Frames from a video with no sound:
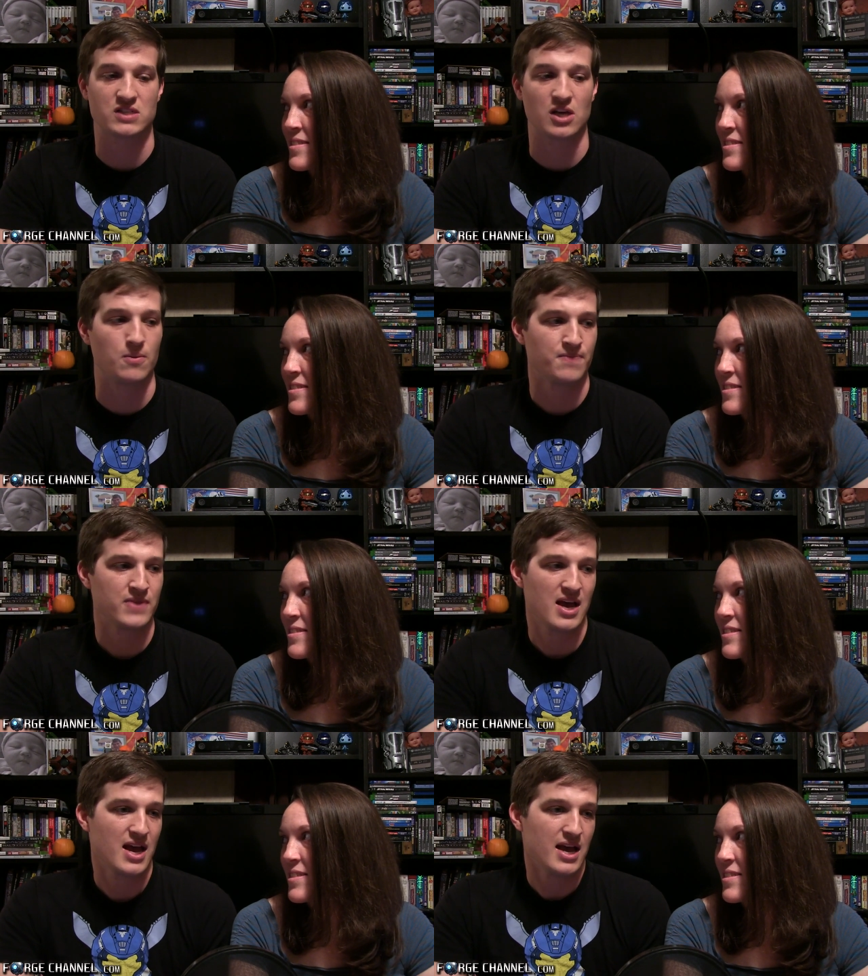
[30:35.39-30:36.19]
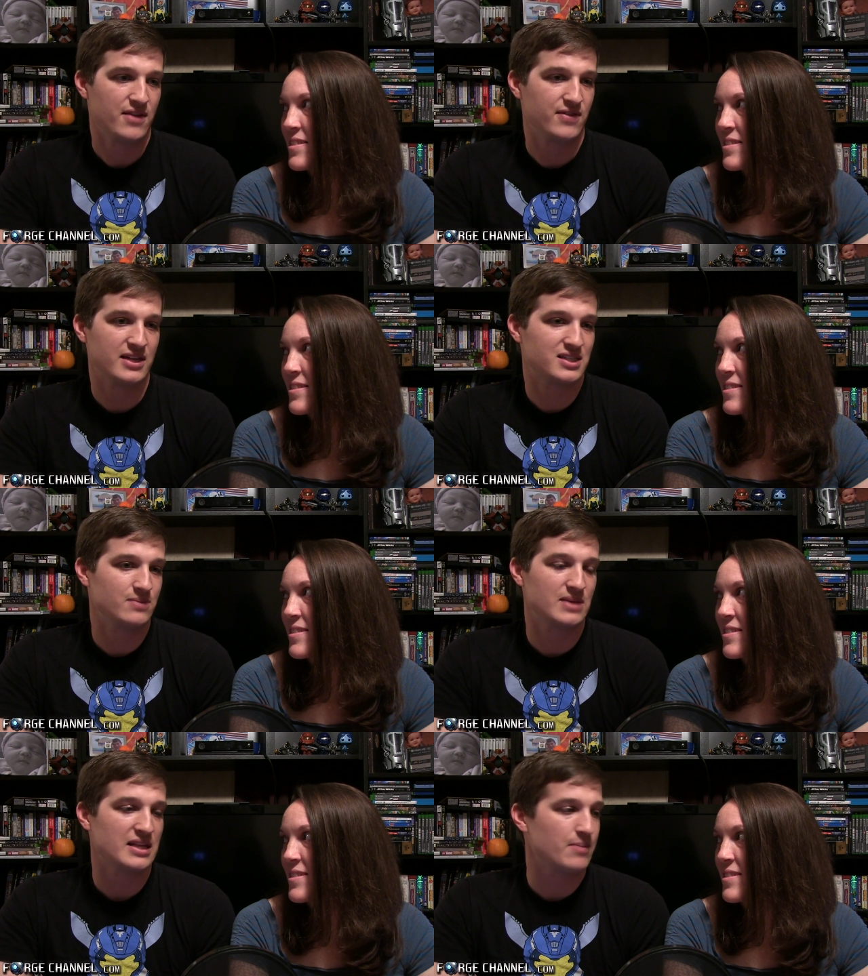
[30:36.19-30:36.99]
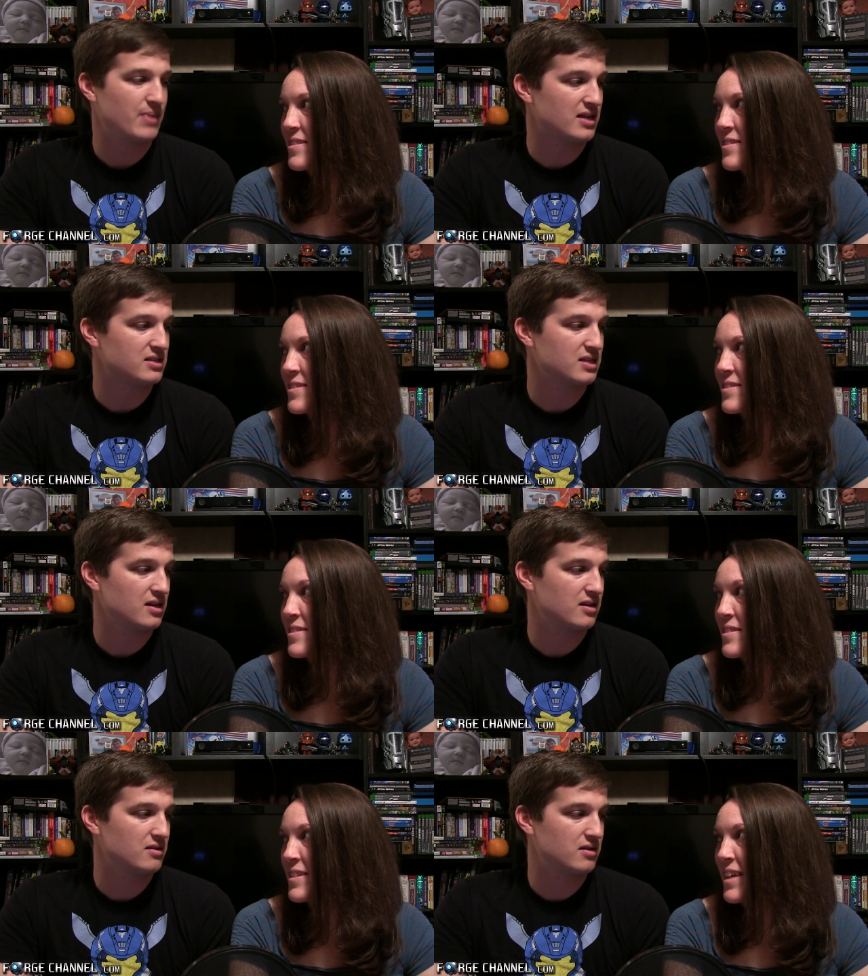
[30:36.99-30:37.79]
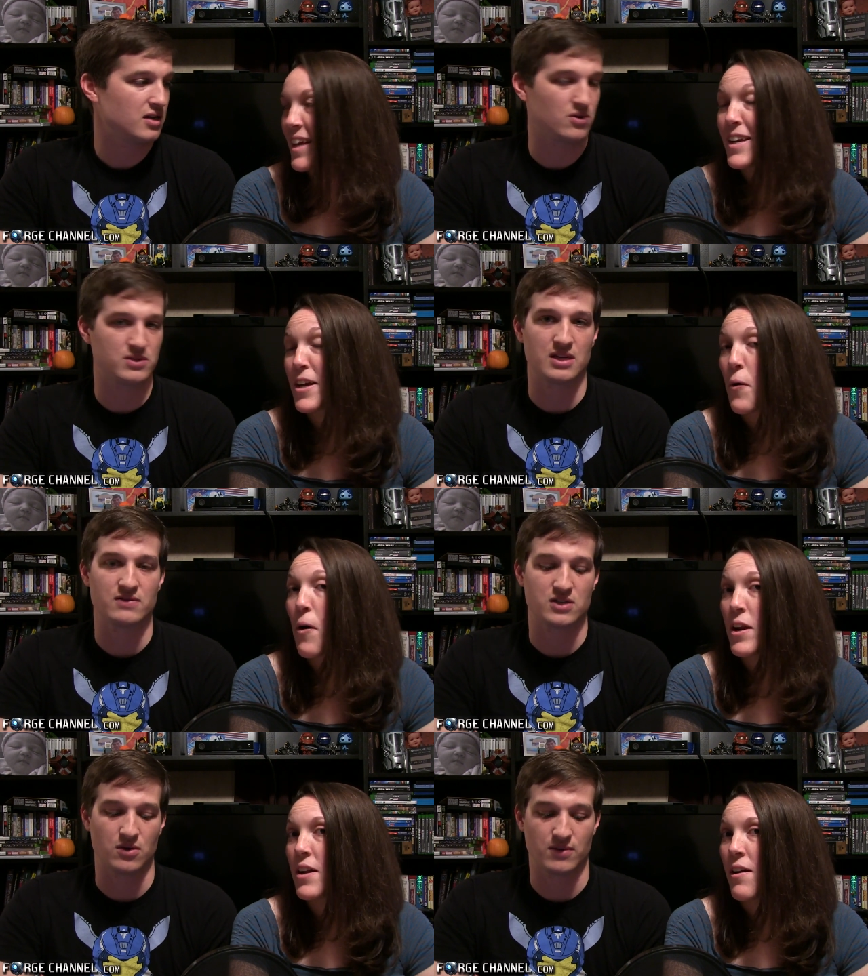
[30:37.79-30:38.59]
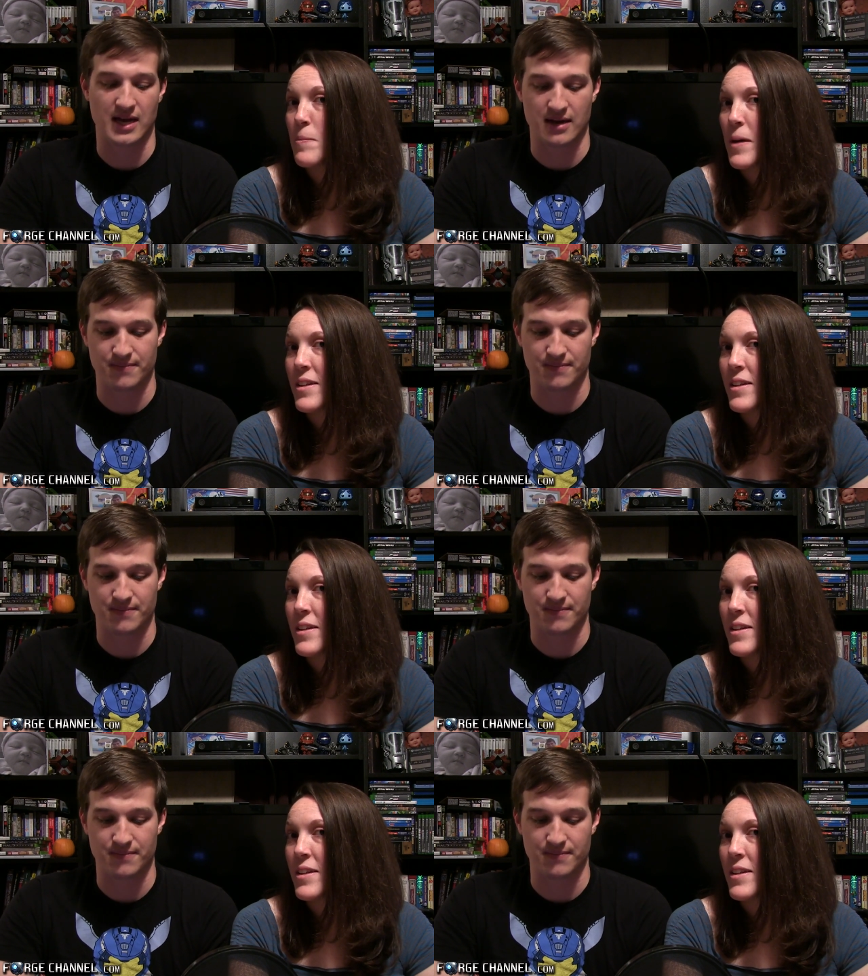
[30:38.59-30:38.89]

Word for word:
Speaker 1: So it seems like they balanced it you, you know, could go on and on yeah.